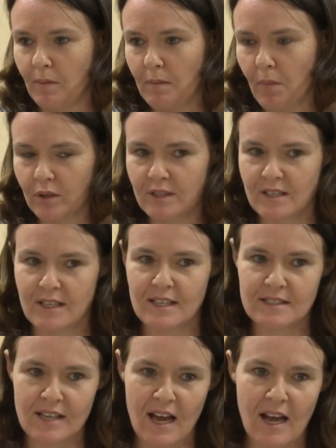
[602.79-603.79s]
we monitor
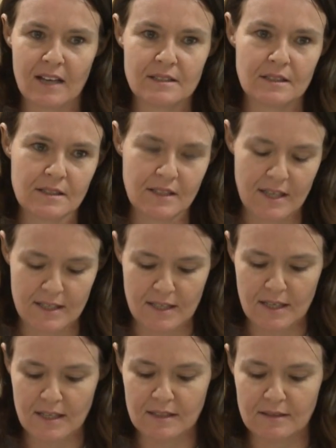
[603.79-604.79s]
his heart and his
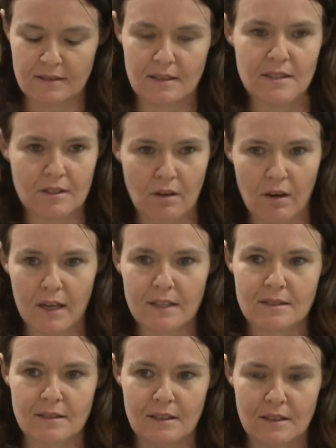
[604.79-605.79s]
kidneys and his
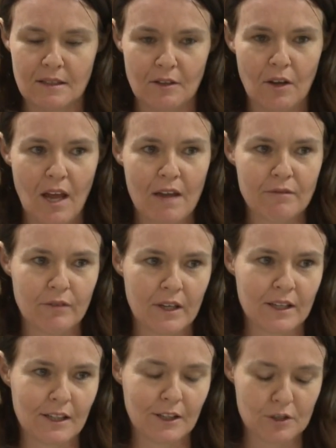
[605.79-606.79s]
eyes and have
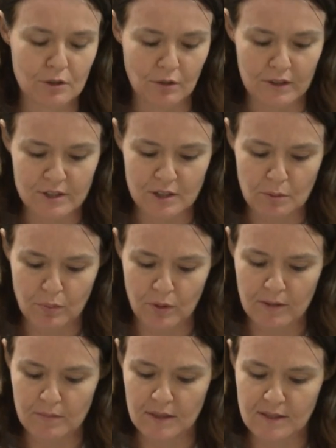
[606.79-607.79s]
regular neurology
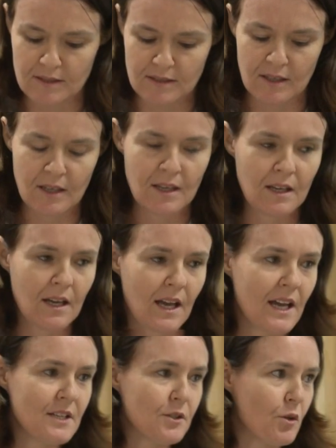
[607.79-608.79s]
appointments.
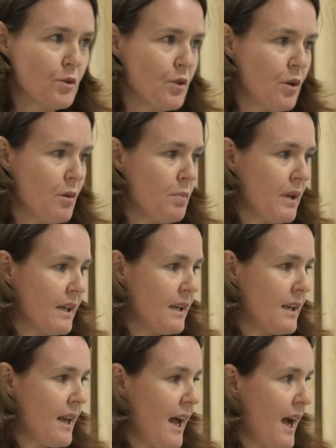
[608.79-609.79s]
He's also
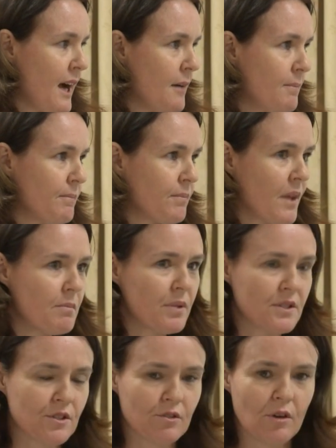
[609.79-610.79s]
been
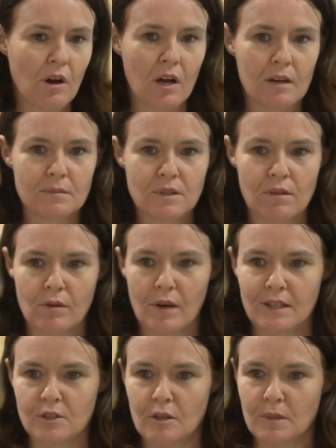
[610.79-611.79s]
prescribed through
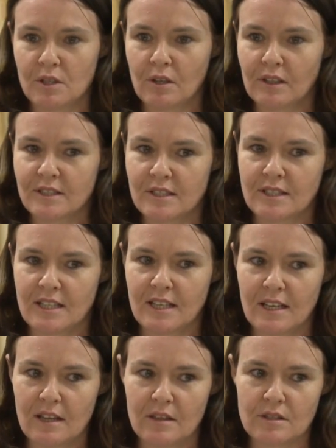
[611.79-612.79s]
our dermatologist
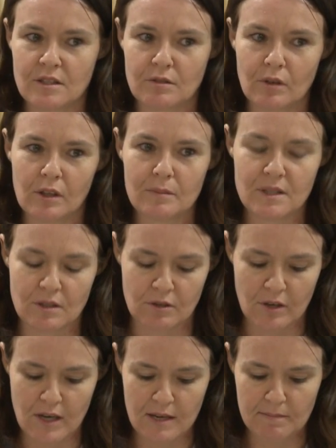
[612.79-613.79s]
here the sirolimus
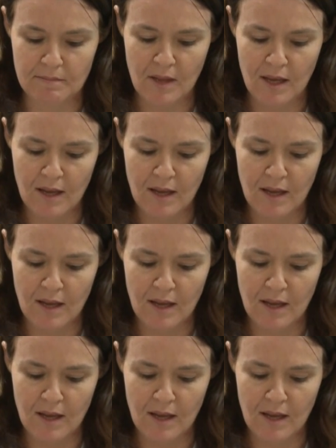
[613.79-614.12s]
cream,